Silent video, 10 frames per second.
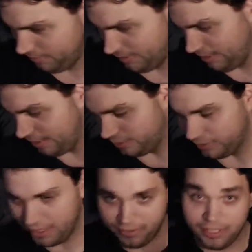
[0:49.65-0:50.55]
because I
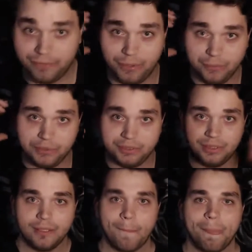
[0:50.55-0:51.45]
don't have headphones.
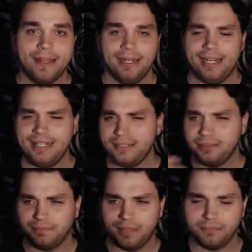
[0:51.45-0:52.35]
And I need
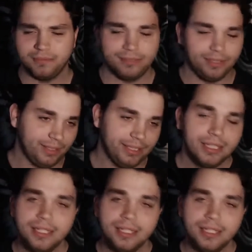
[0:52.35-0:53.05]
to, all right.